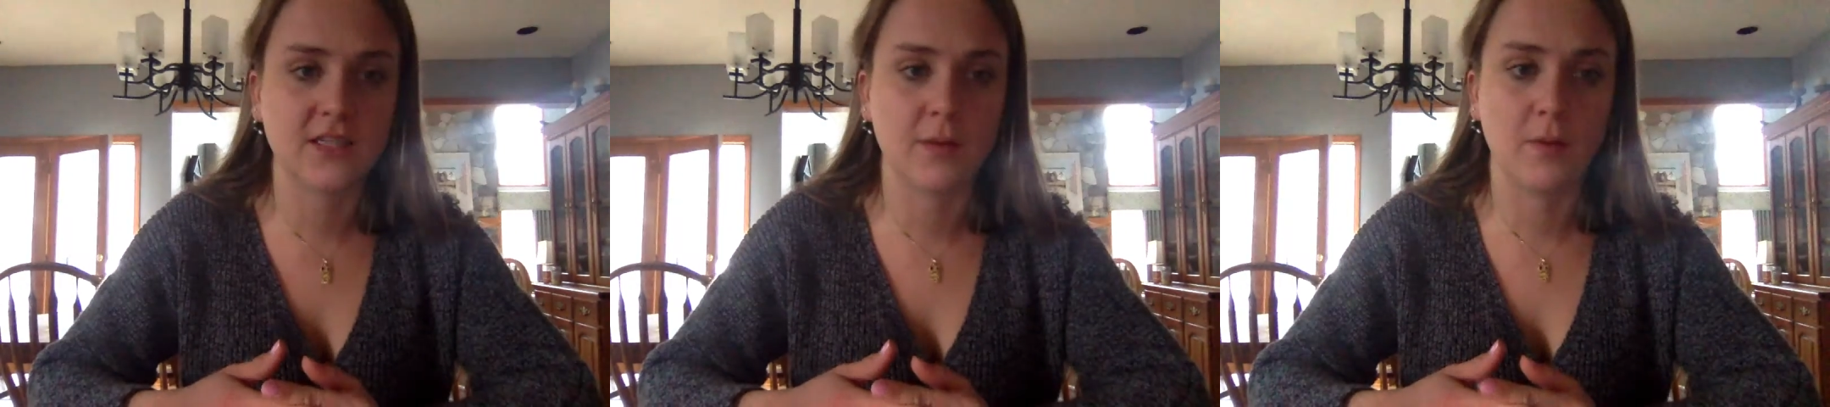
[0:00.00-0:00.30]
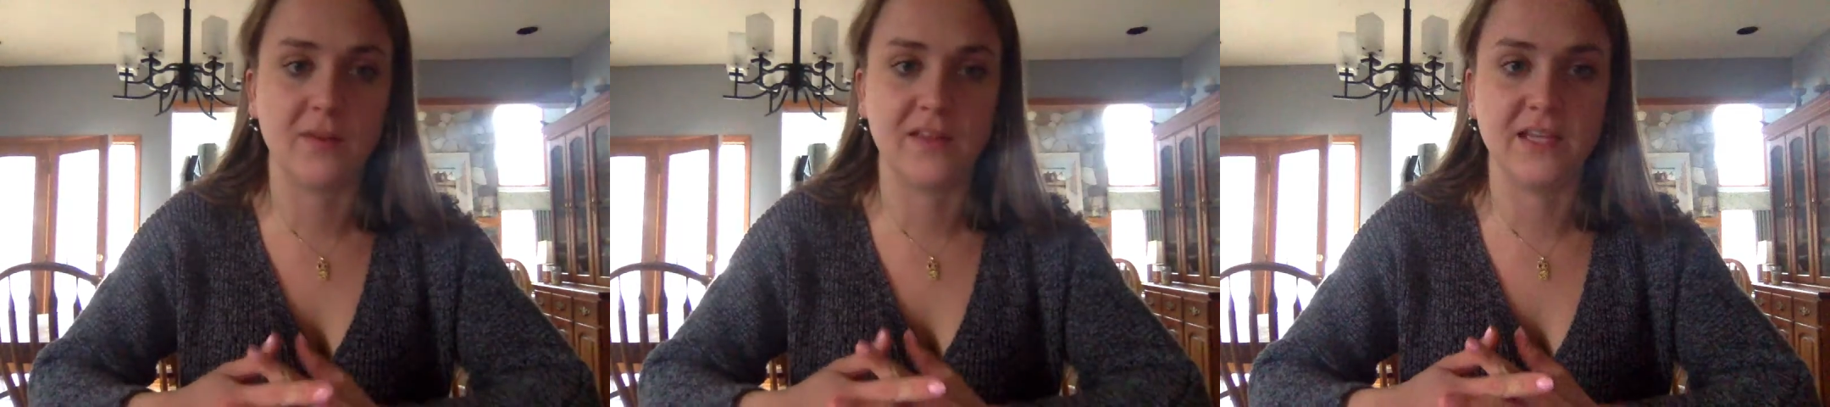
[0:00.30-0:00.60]
come
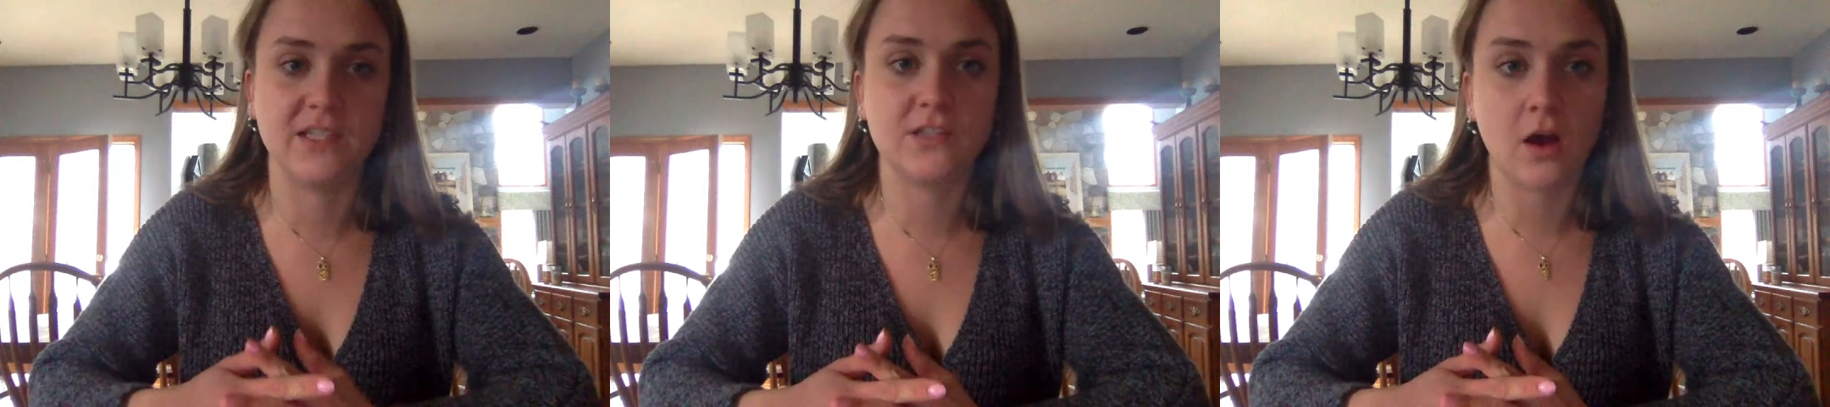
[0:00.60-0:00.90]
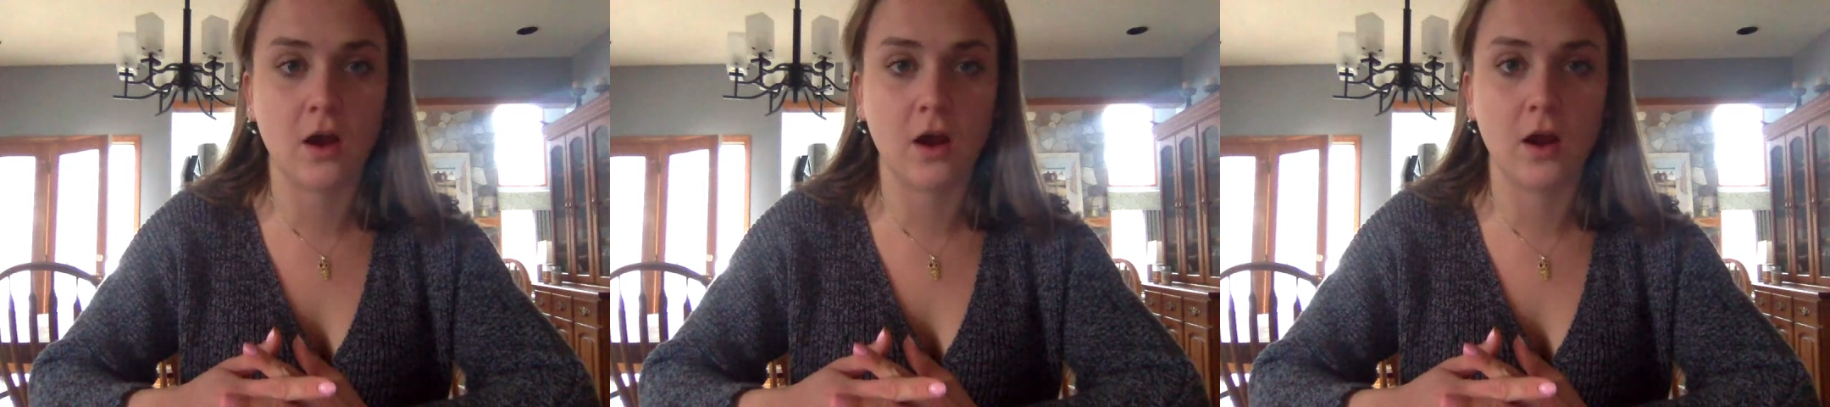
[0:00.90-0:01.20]
up with a
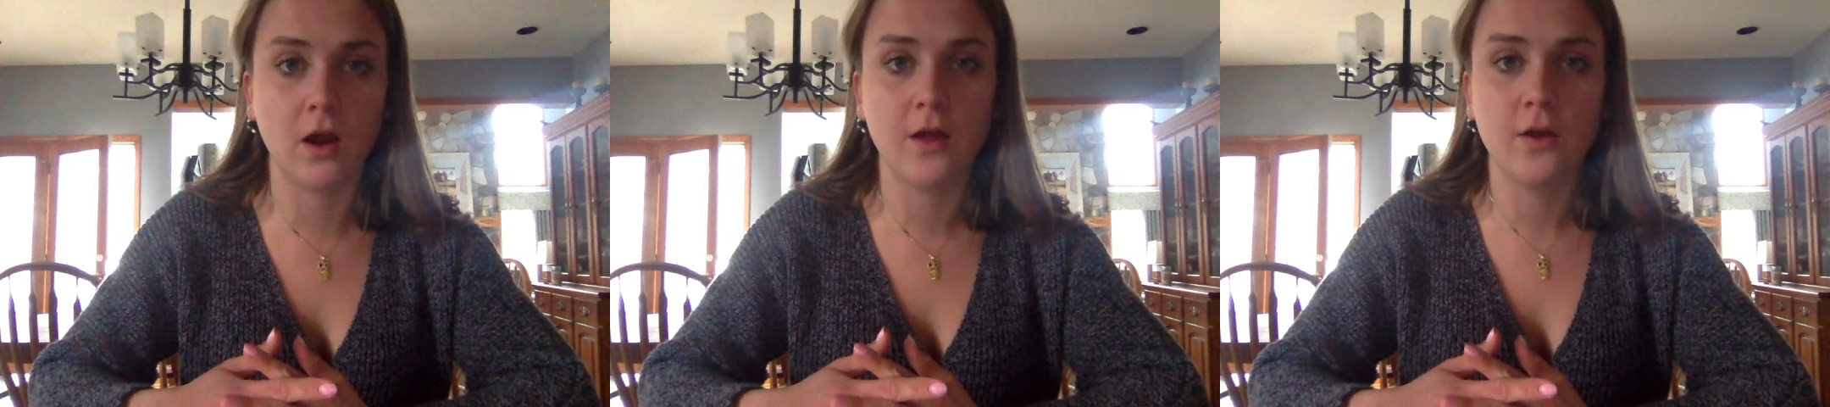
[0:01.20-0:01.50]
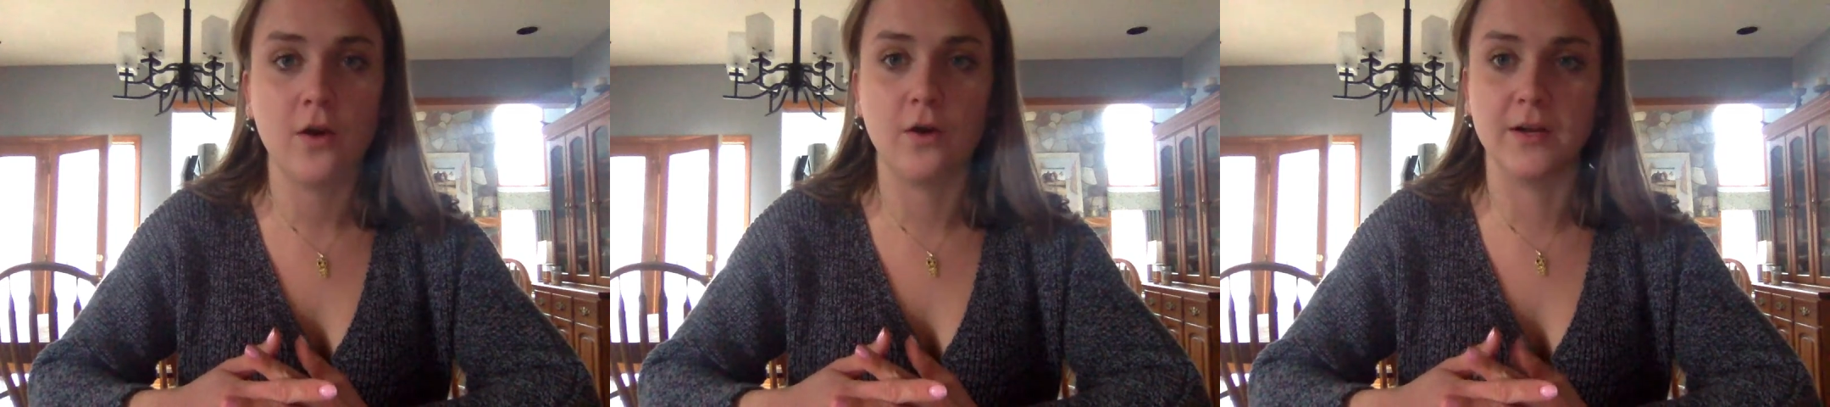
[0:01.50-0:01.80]
song
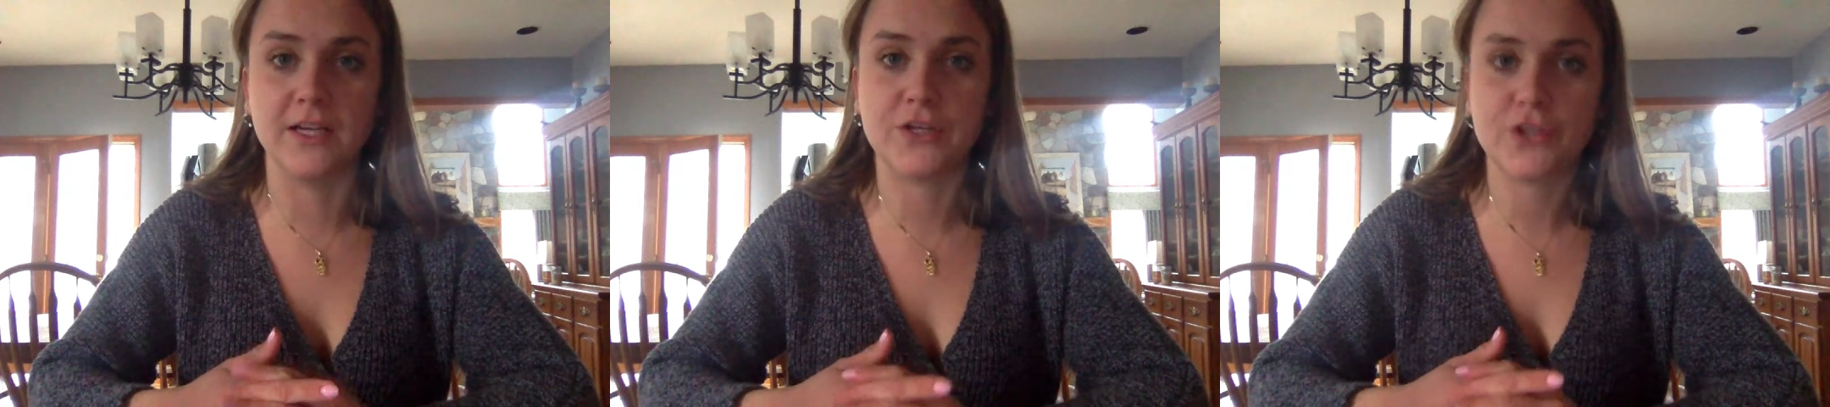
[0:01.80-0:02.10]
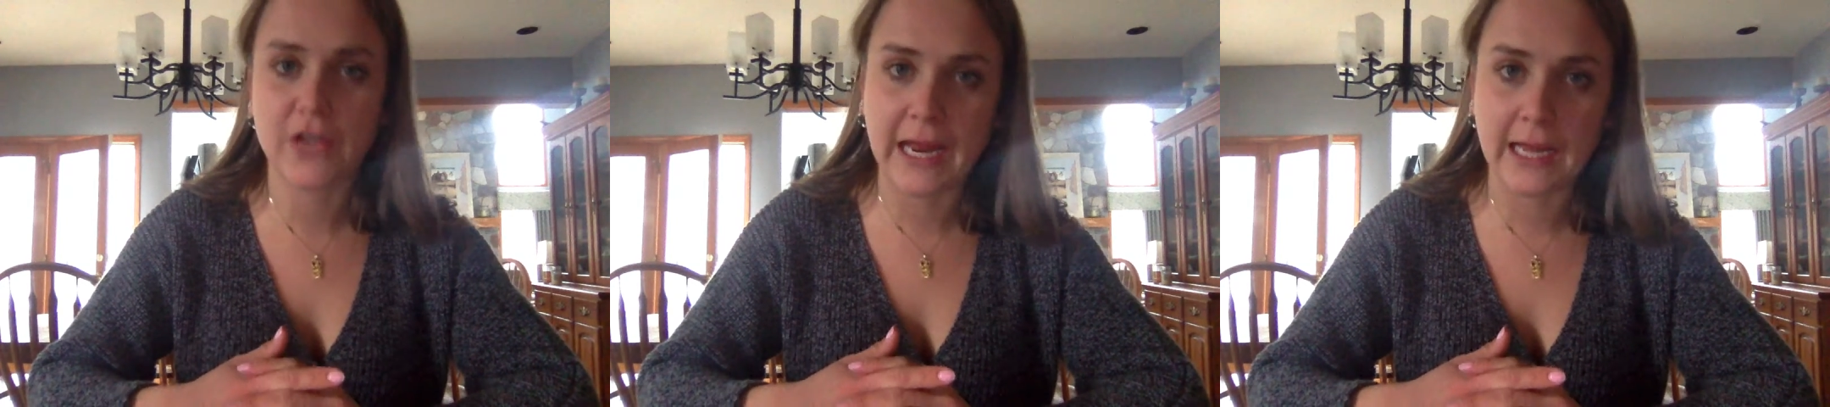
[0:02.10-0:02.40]
or a
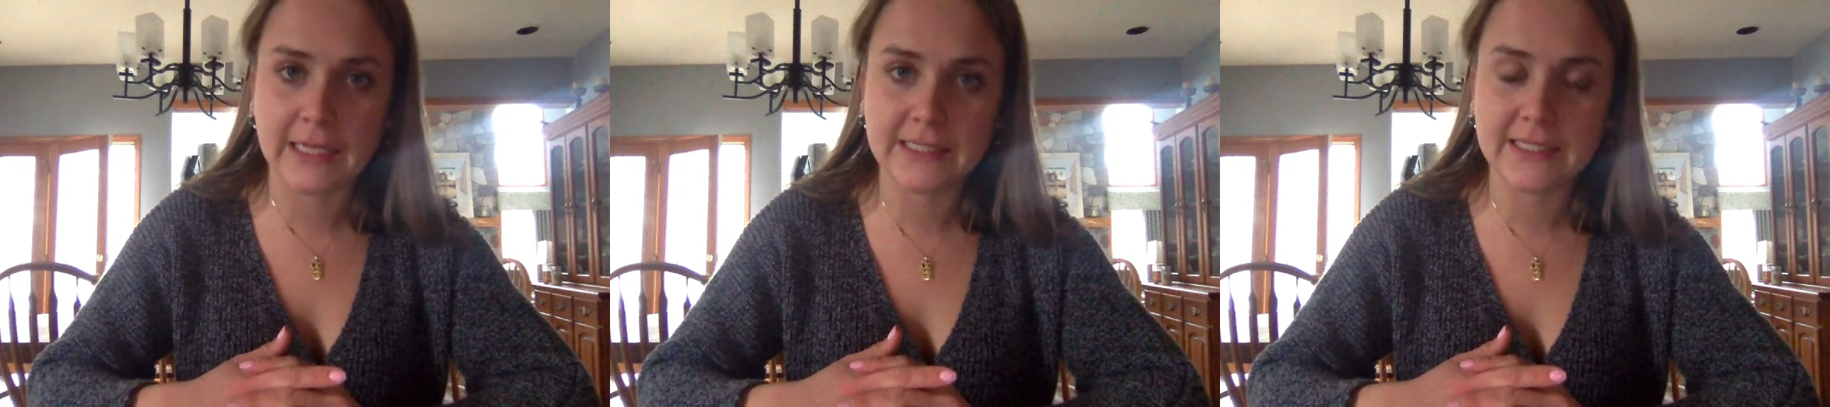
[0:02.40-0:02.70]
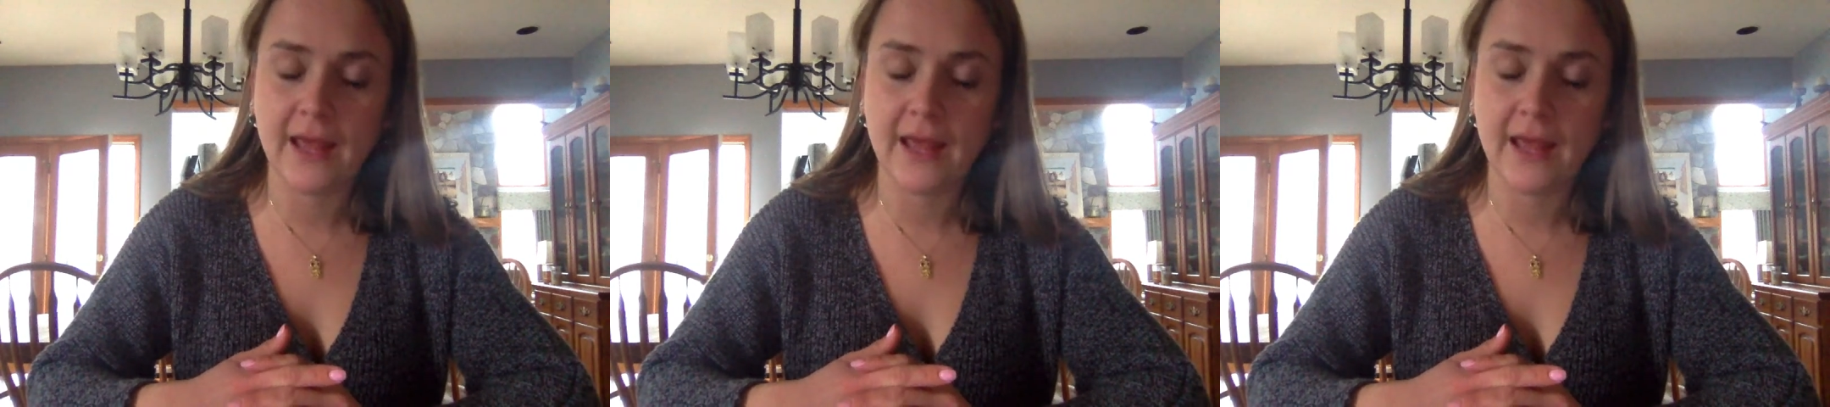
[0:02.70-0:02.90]
chant.